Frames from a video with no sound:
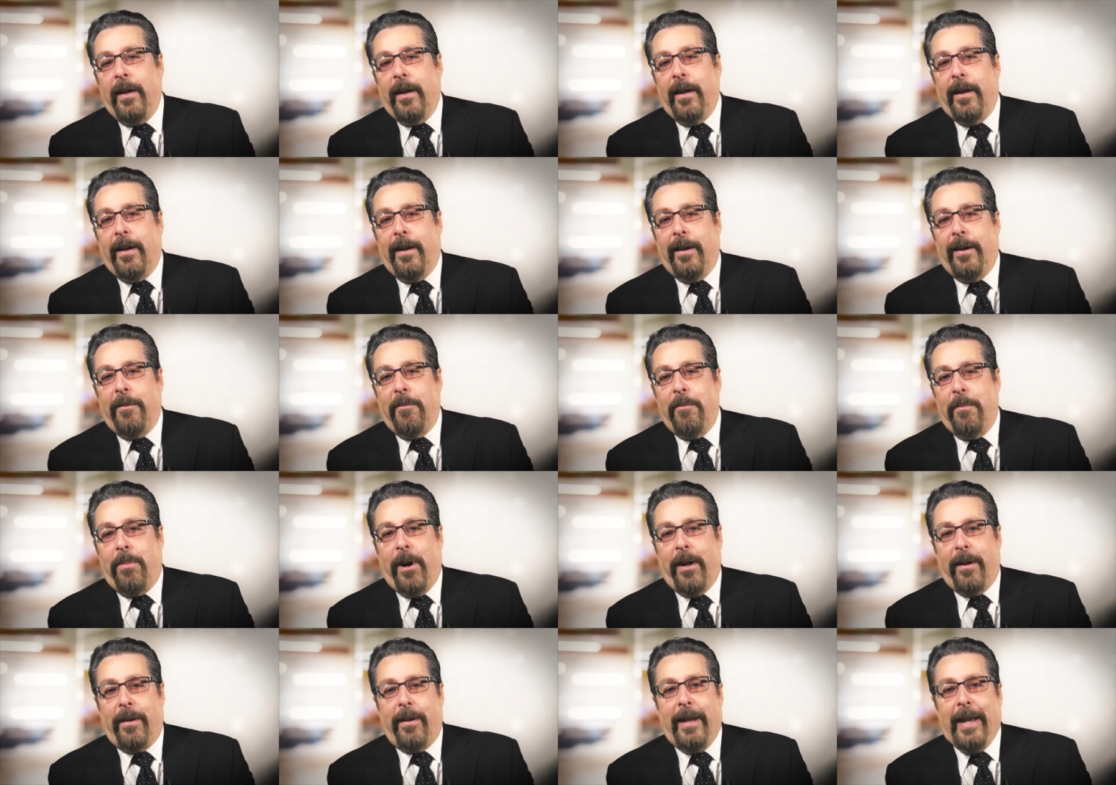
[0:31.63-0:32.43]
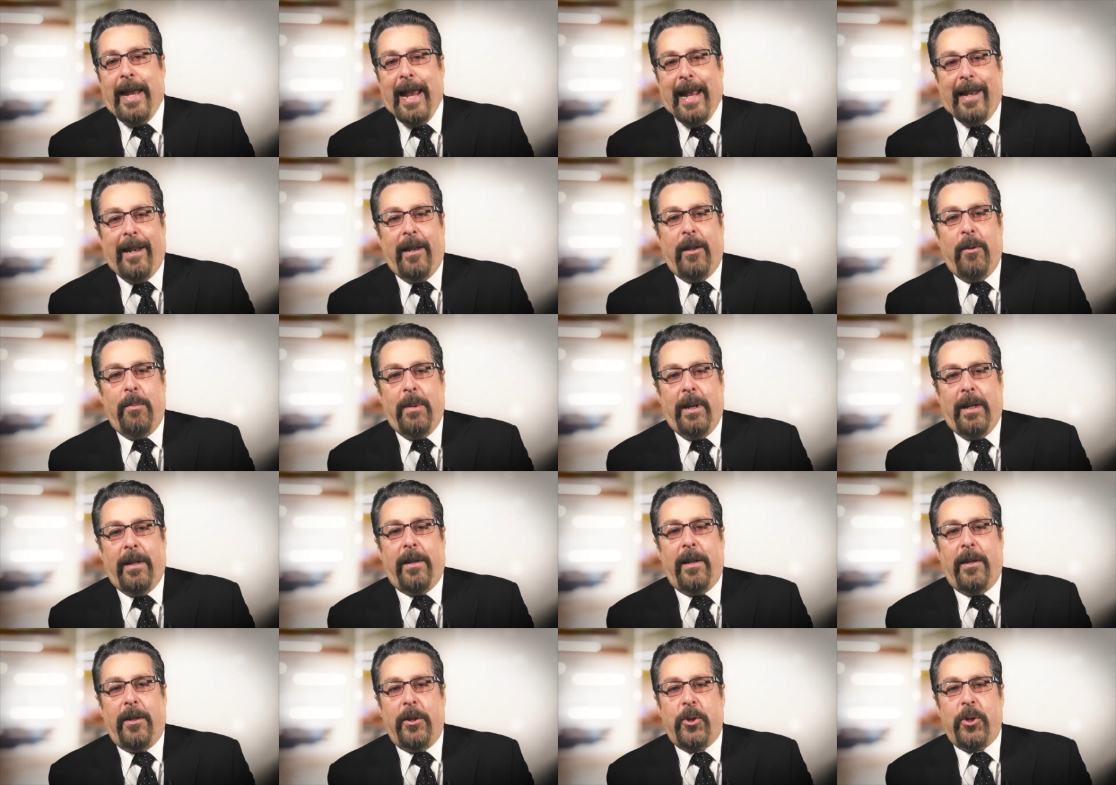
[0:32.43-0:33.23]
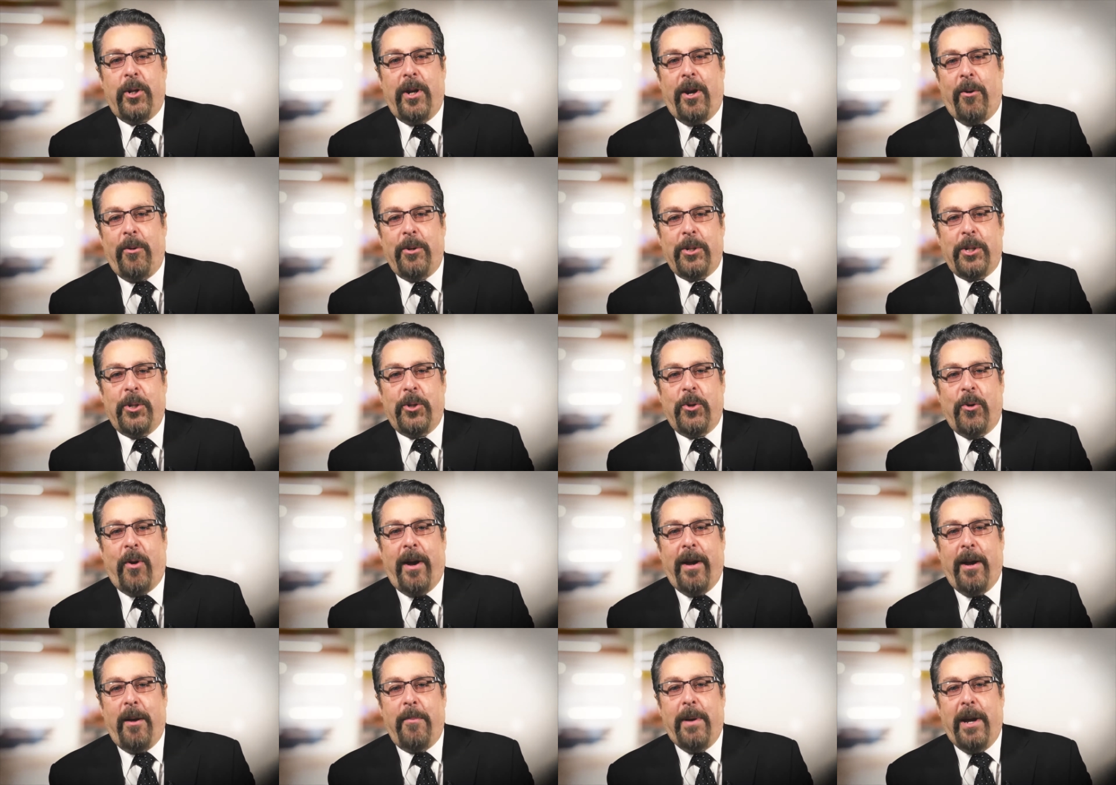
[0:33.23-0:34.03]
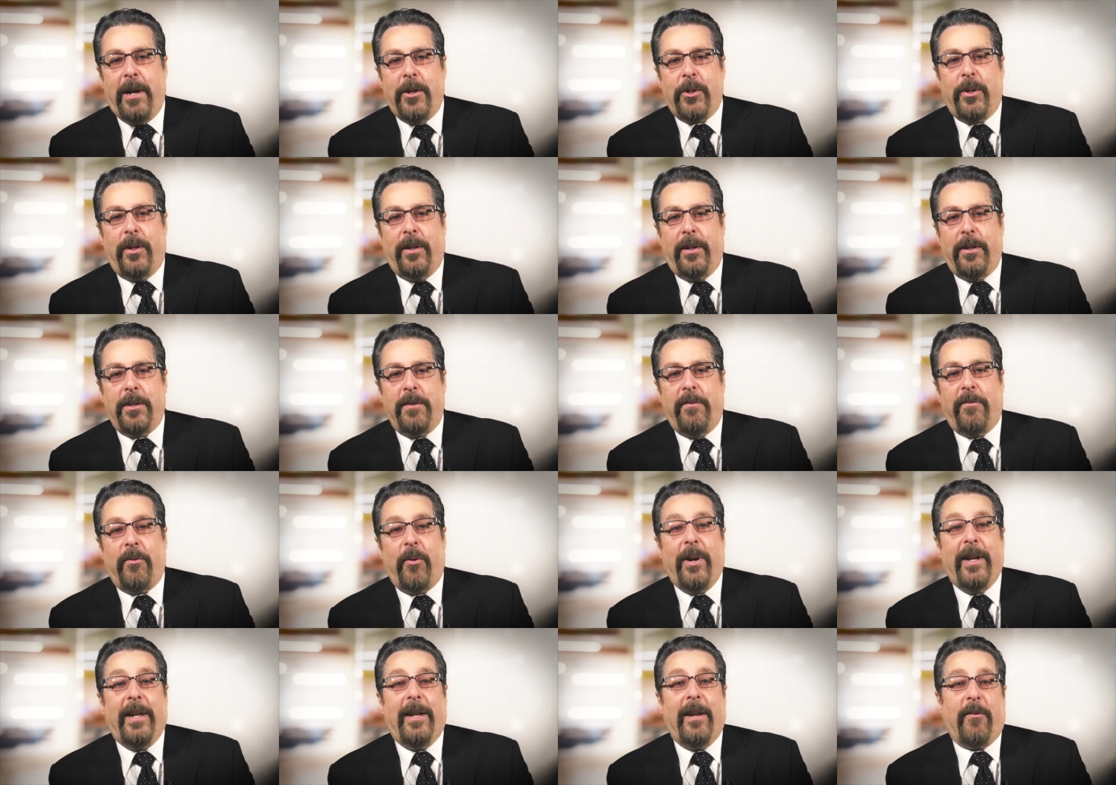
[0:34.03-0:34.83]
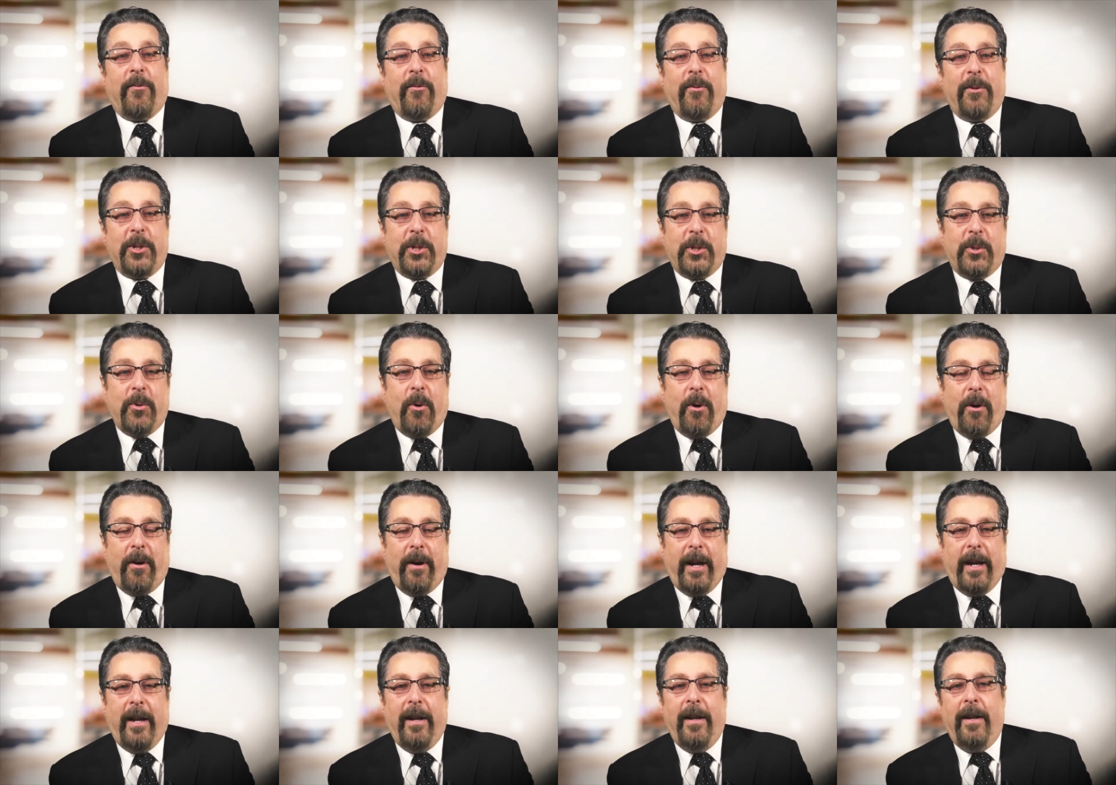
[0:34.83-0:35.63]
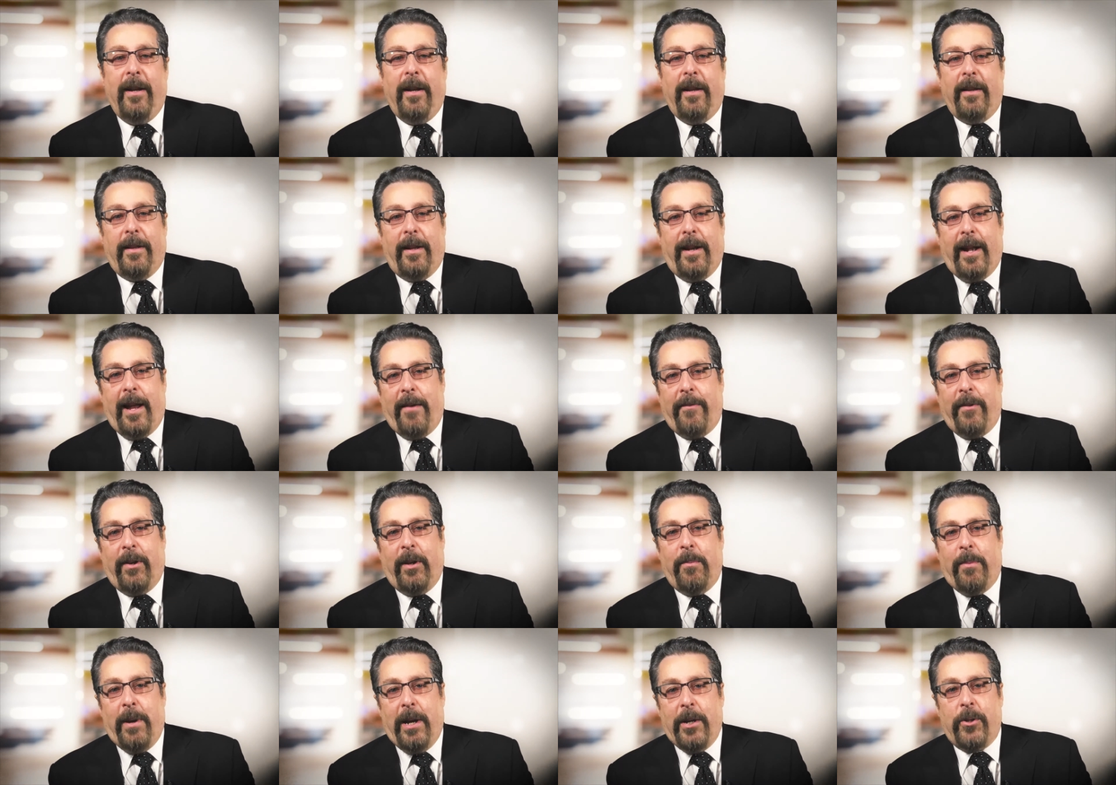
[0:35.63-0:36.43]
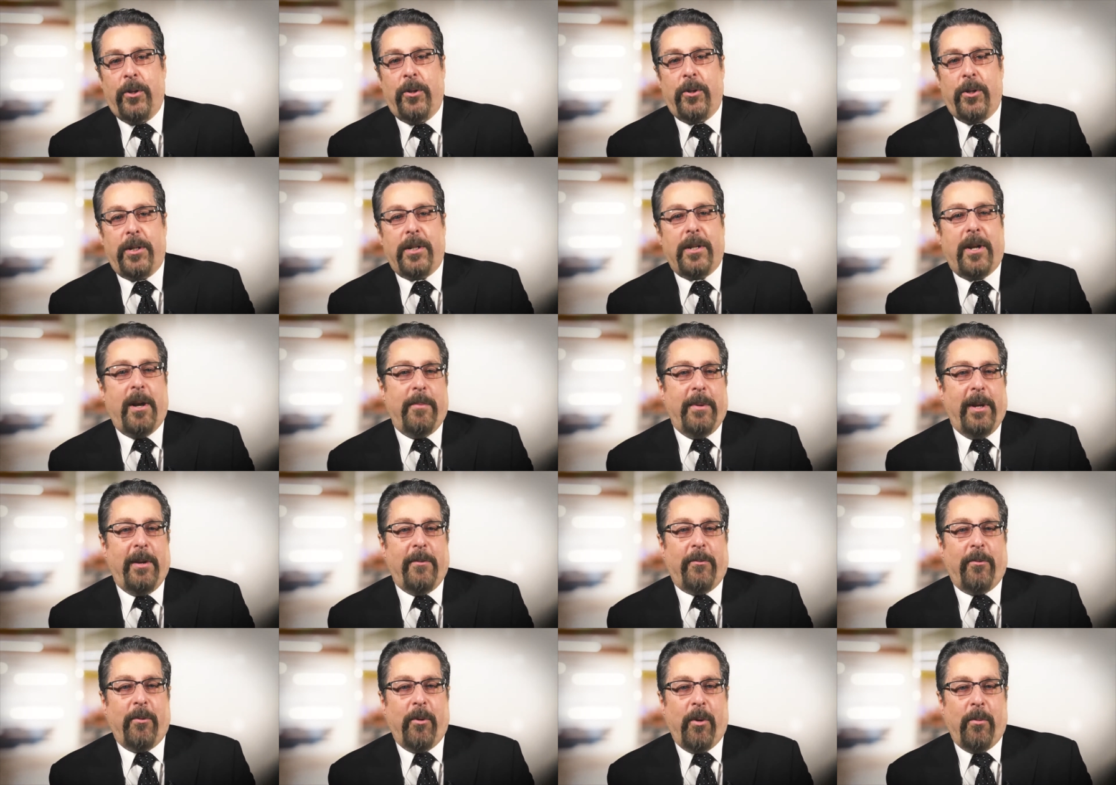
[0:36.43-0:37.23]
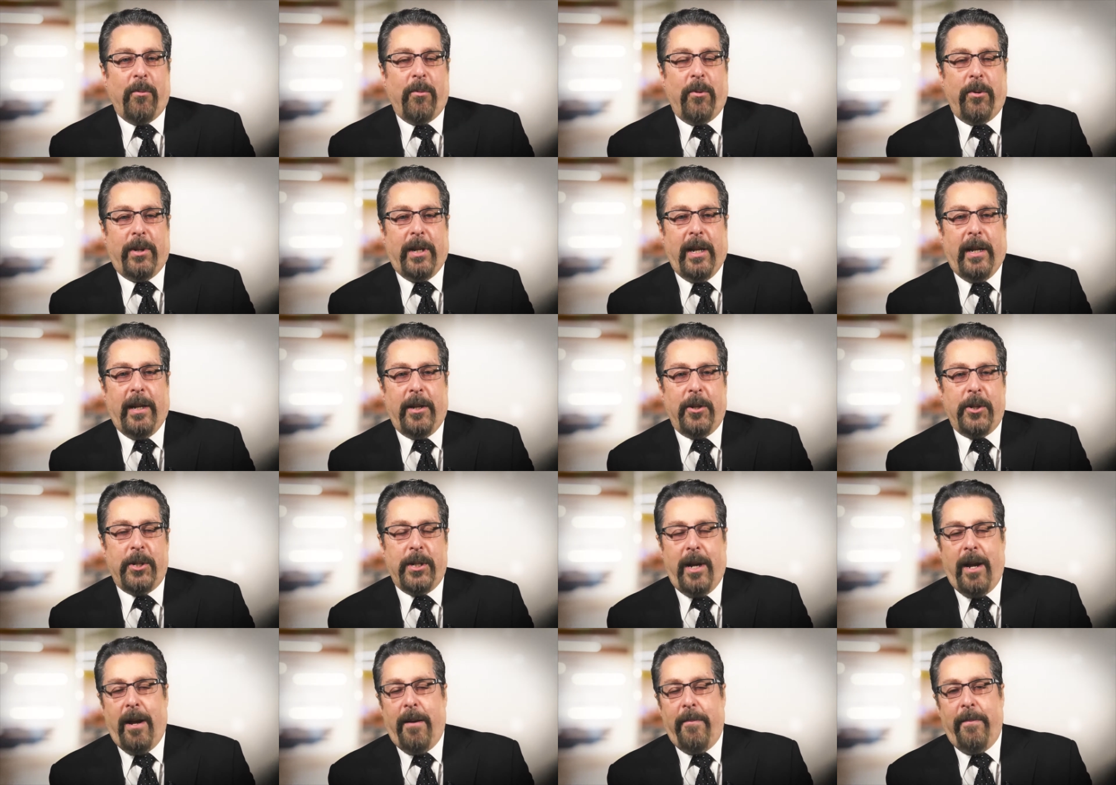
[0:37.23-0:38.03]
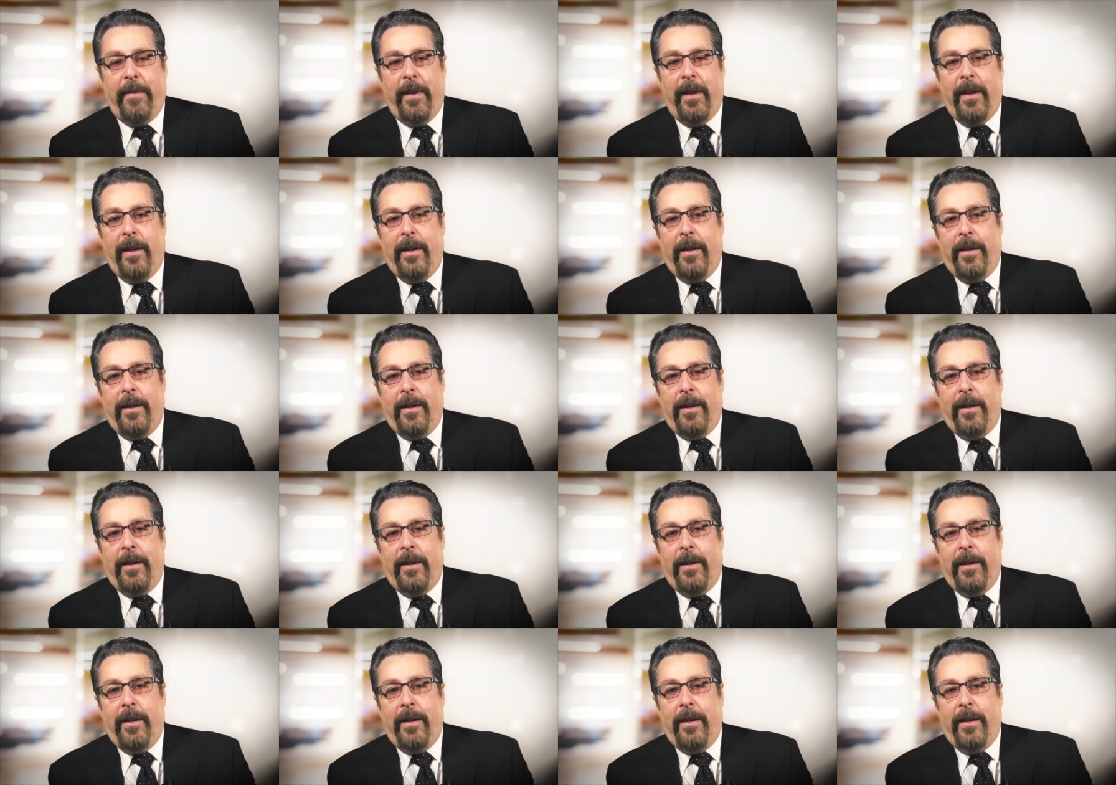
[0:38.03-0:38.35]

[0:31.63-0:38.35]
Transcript: Uh, but getting them into the chair as a dry eye patient is a very different story than having the patient just come in for a routine exam.